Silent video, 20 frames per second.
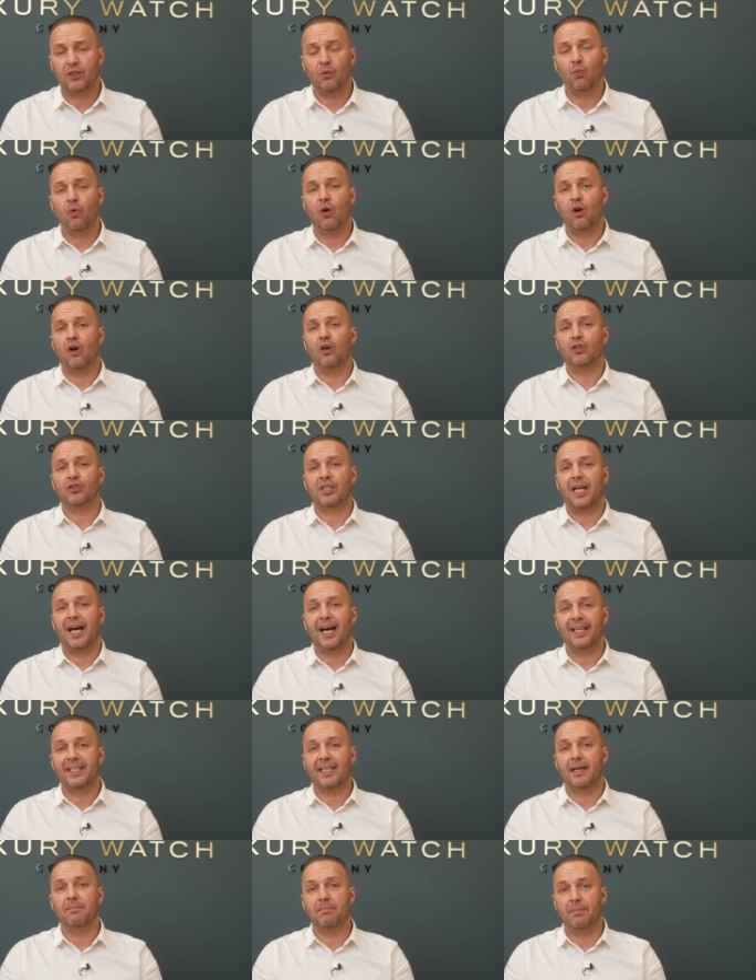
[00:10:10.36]
a watch that I
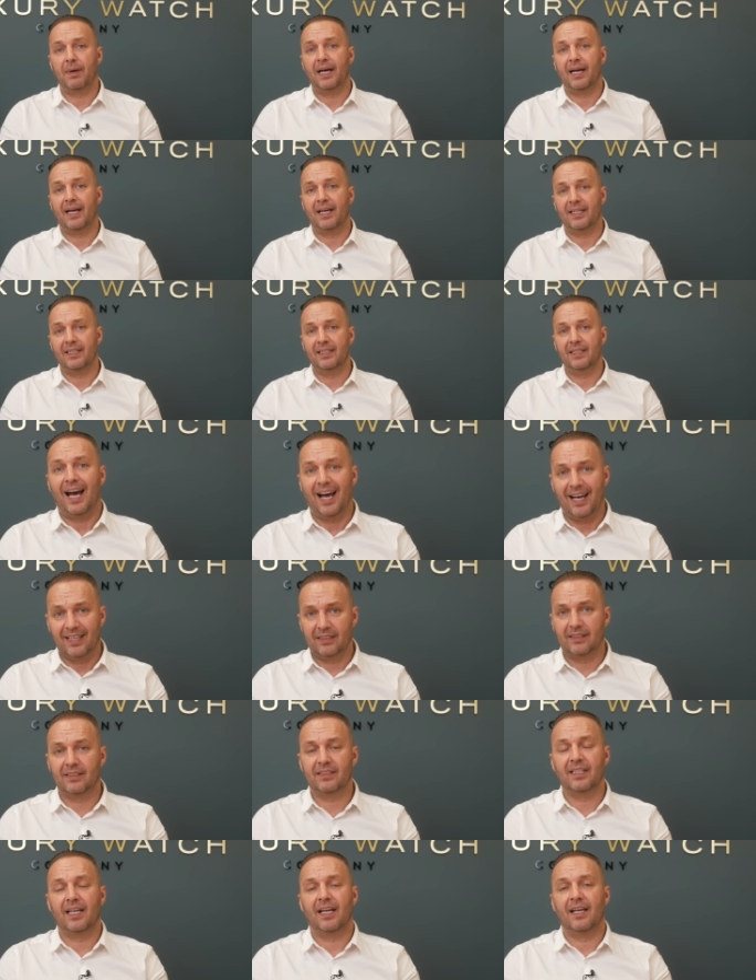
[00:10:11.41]
can buy and
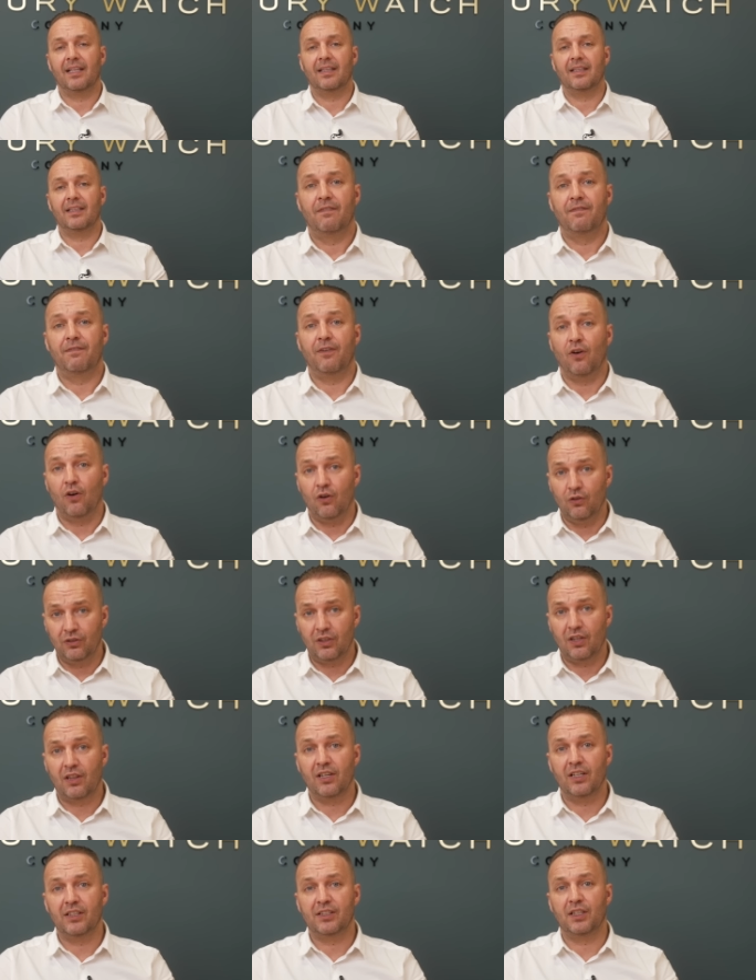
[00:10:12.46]
sell for under
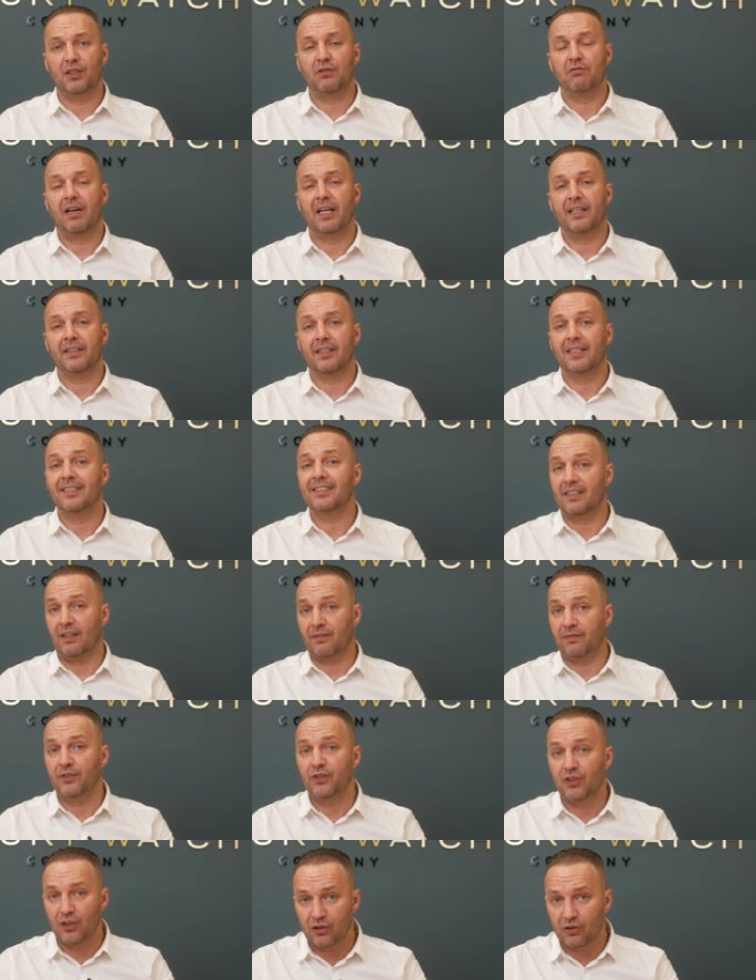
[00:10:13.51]
30 grand and sell
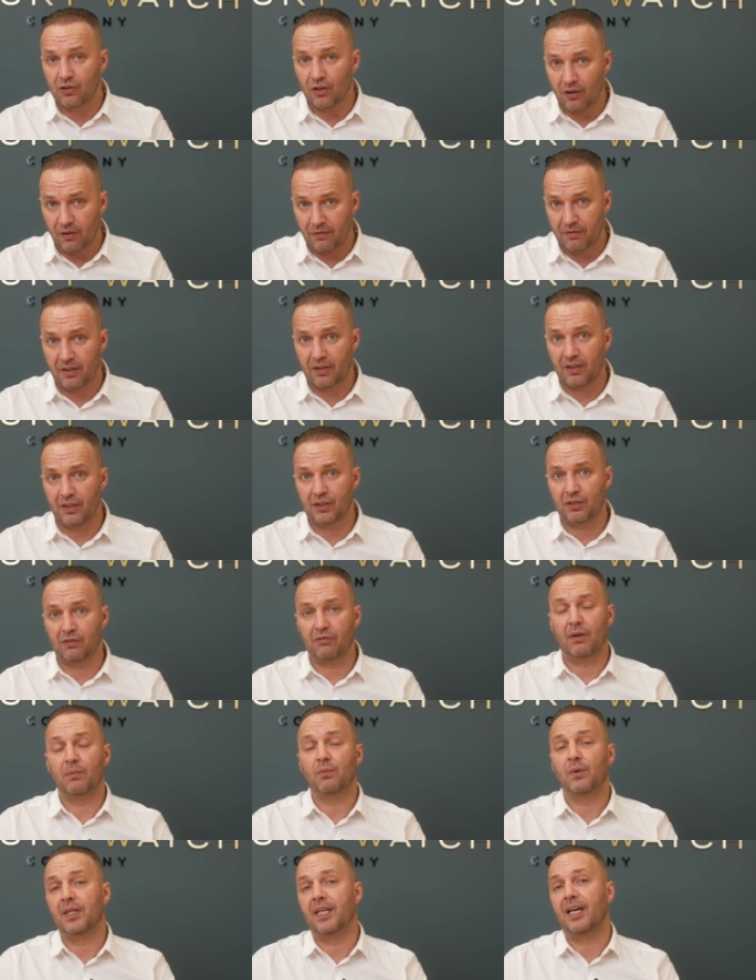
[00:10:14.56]
for just over 30
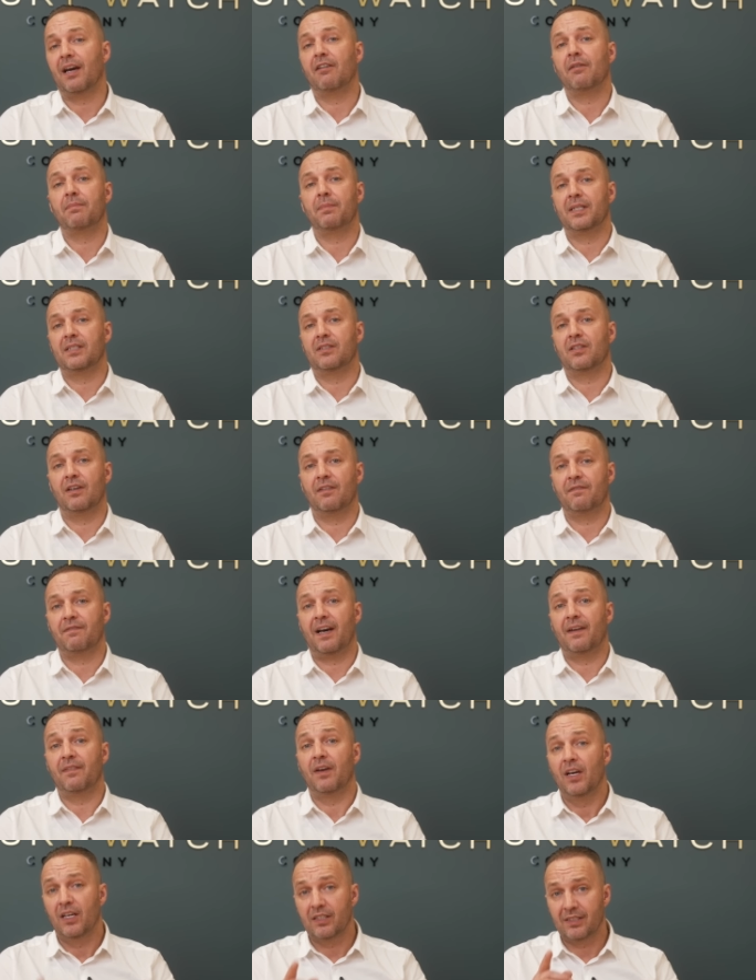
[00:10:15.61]
grand when the RP is
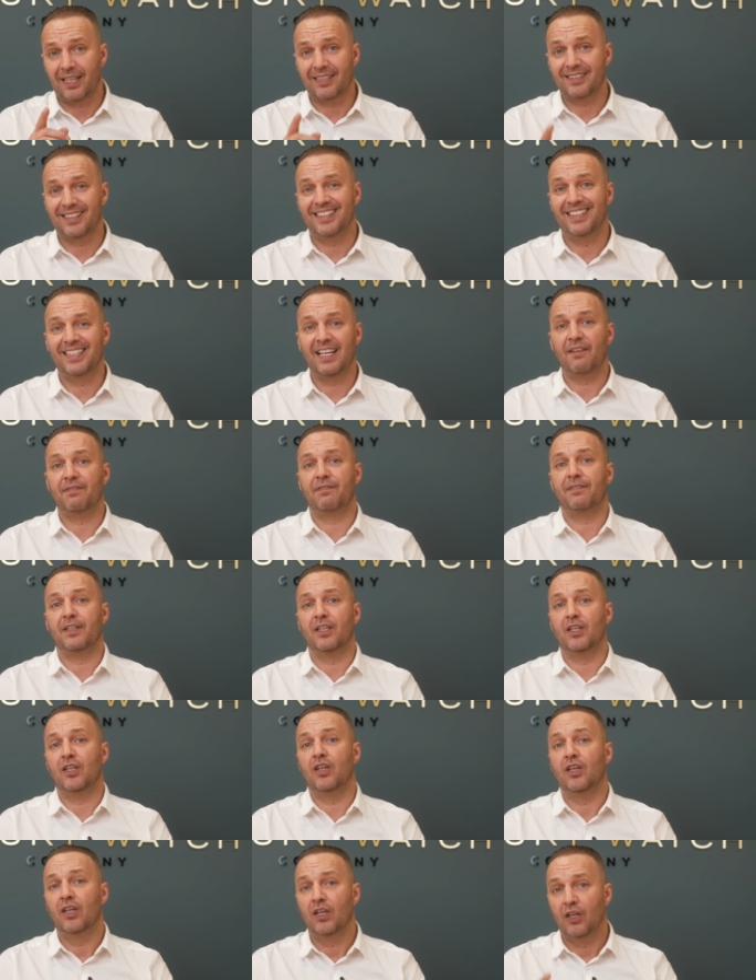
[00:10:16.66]
35. So that's a definite